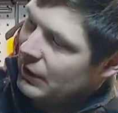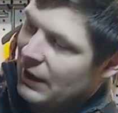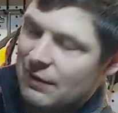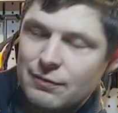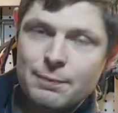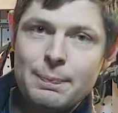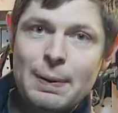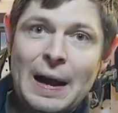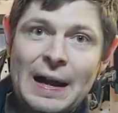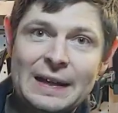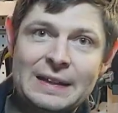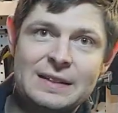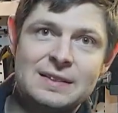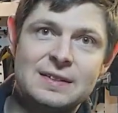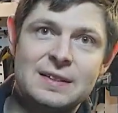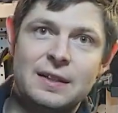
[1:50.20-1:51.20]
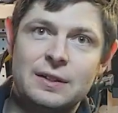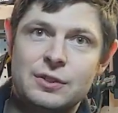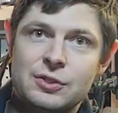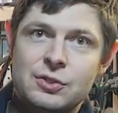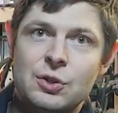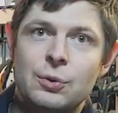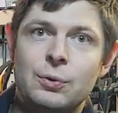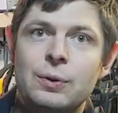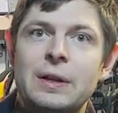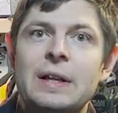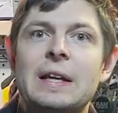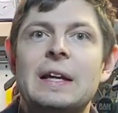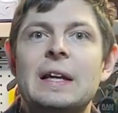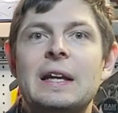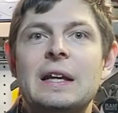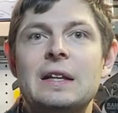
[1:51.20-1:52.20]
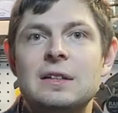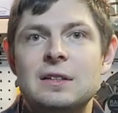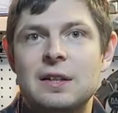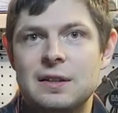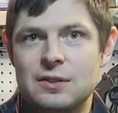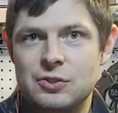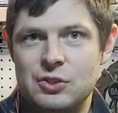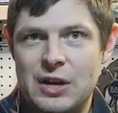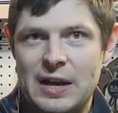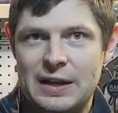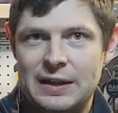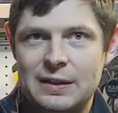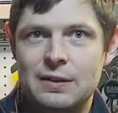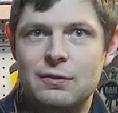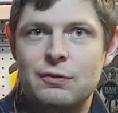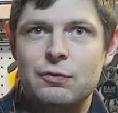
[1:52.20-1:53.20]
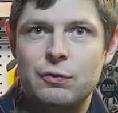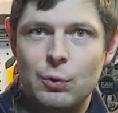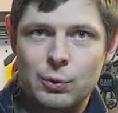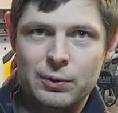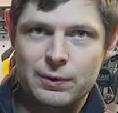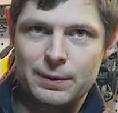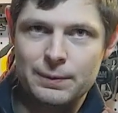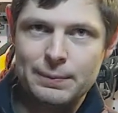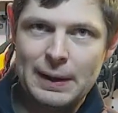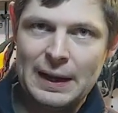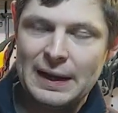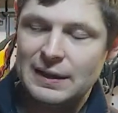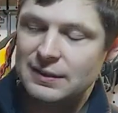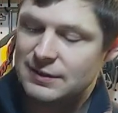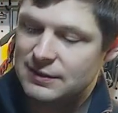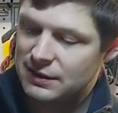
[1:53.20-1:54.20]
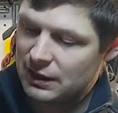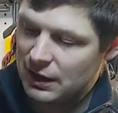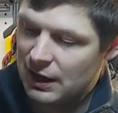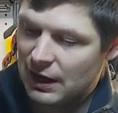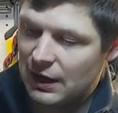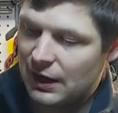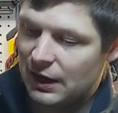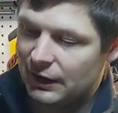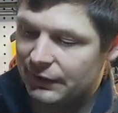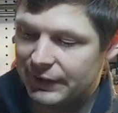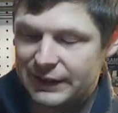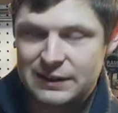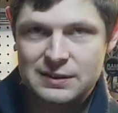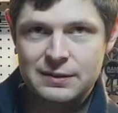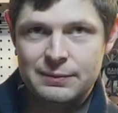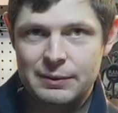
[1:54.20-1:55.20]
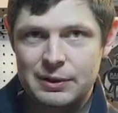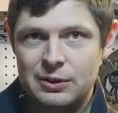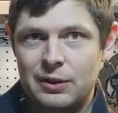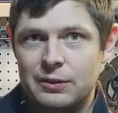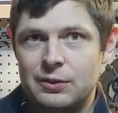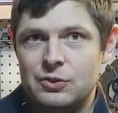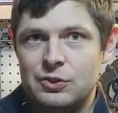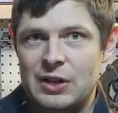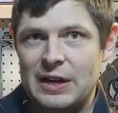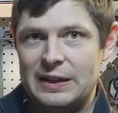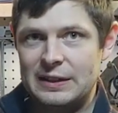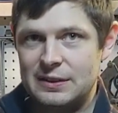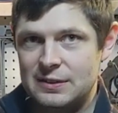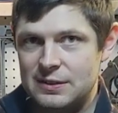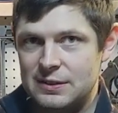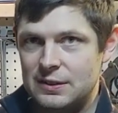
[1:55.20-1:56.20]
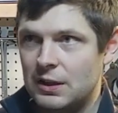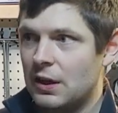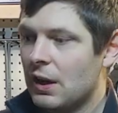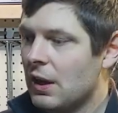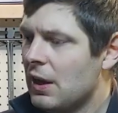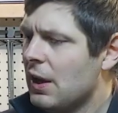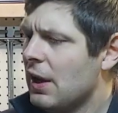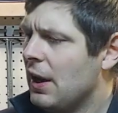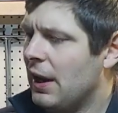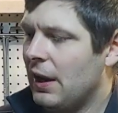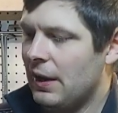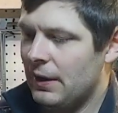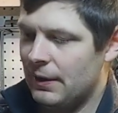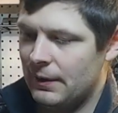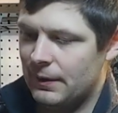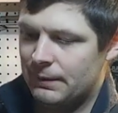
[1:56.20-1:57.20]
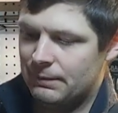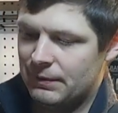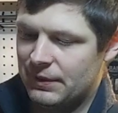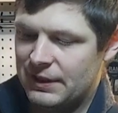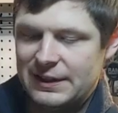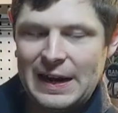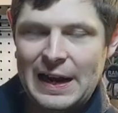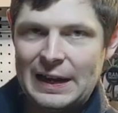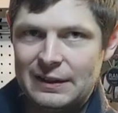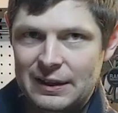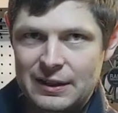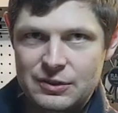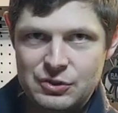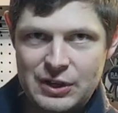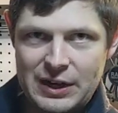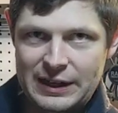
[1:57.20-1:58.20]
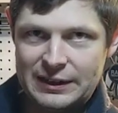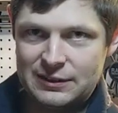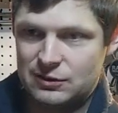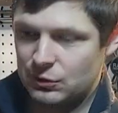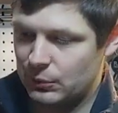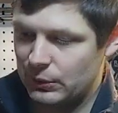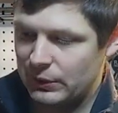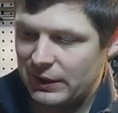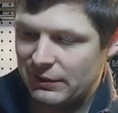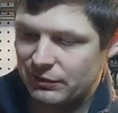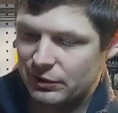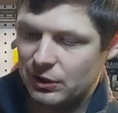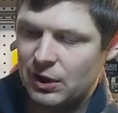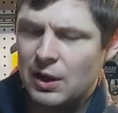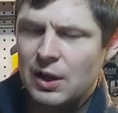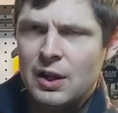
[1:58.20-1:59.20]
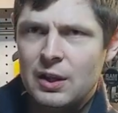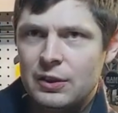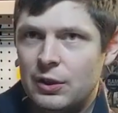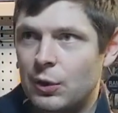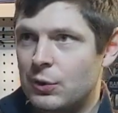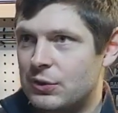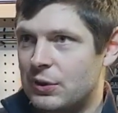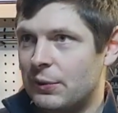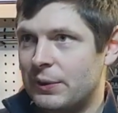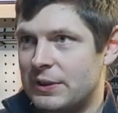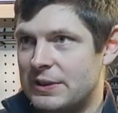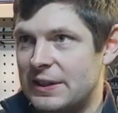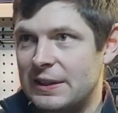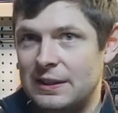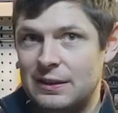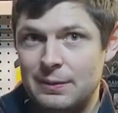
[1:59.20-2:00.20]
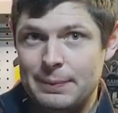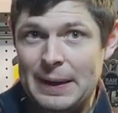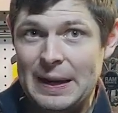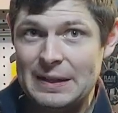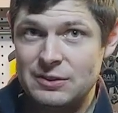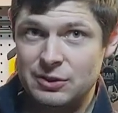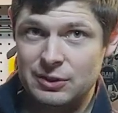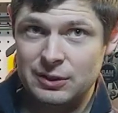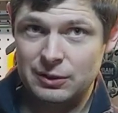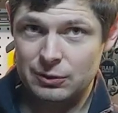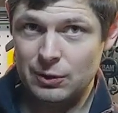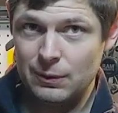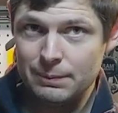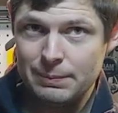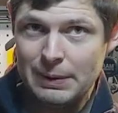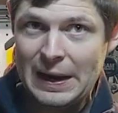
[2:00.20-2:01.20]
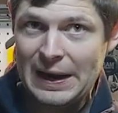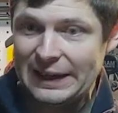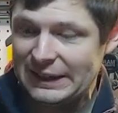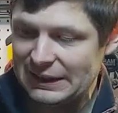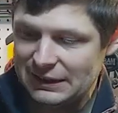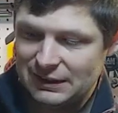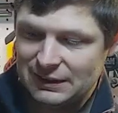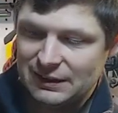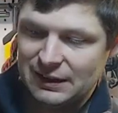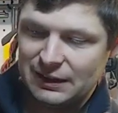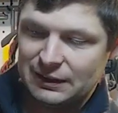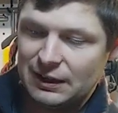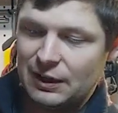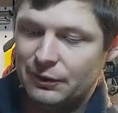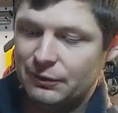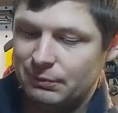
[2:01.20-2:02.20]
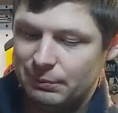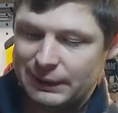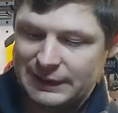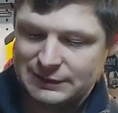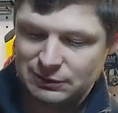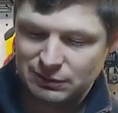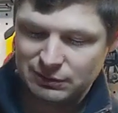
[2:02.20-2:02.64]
have pockets that are sewn into the jacket for their pads. Unlike some of their other jackets, the nylon jackets or whatever, those I want to say that the pads are in their own pocket, then are held in place